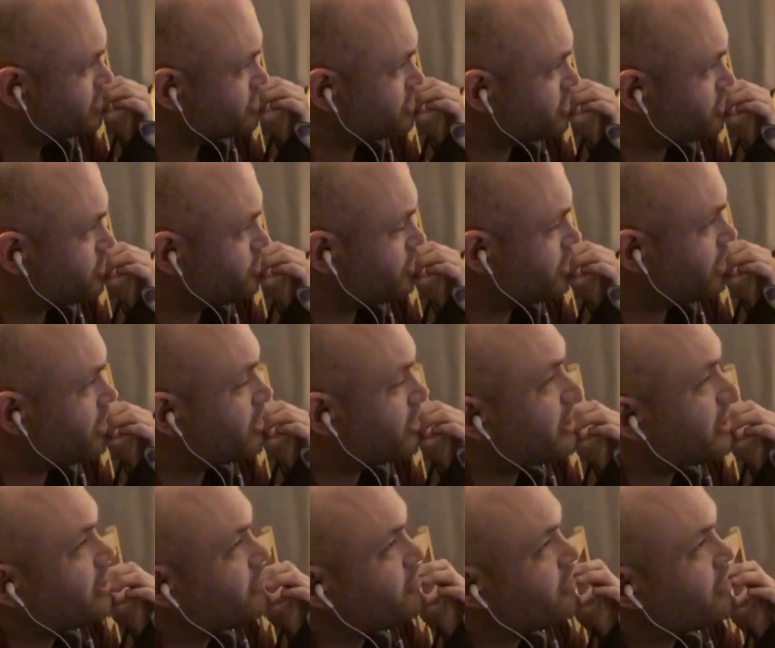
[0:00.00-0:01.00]
So,
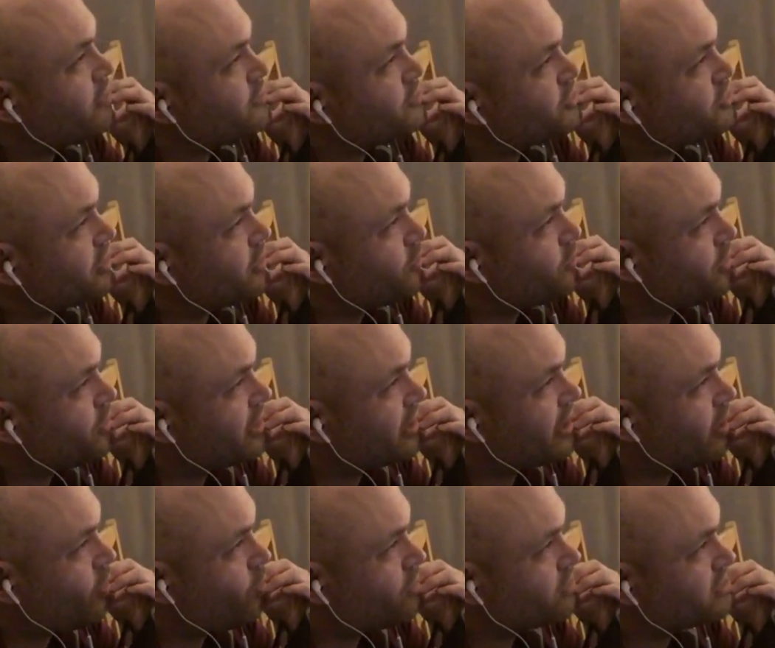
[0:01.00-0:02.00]
okay, right, I'm trying to
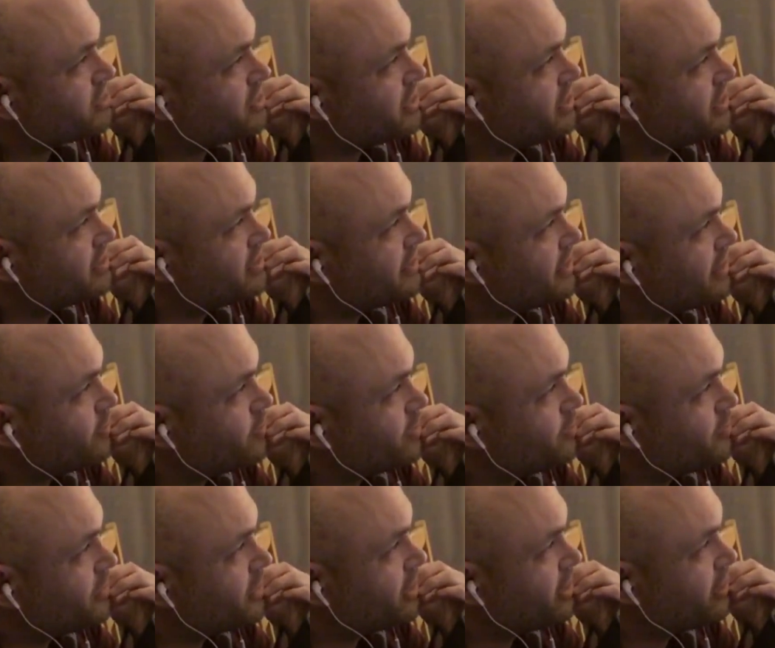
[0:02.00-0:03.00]
work out what season that would
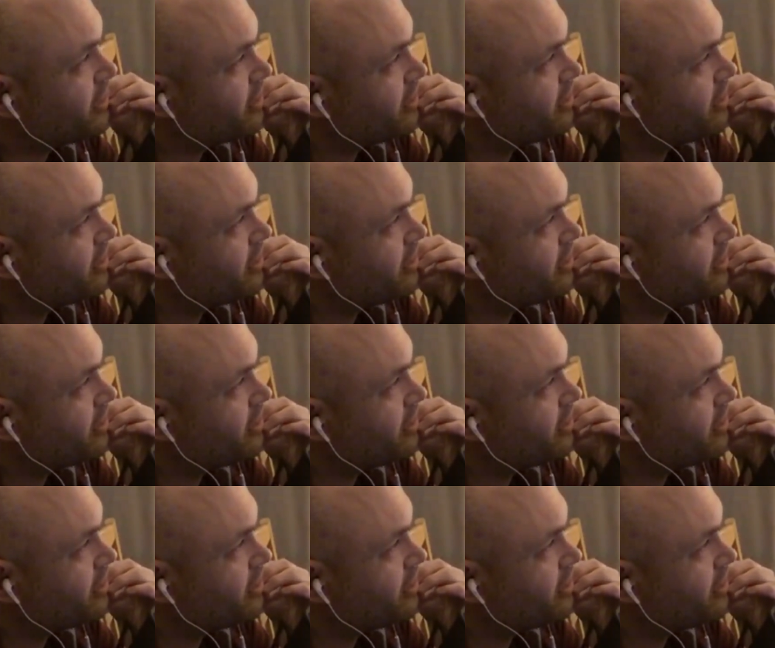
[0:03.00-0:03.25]
have been.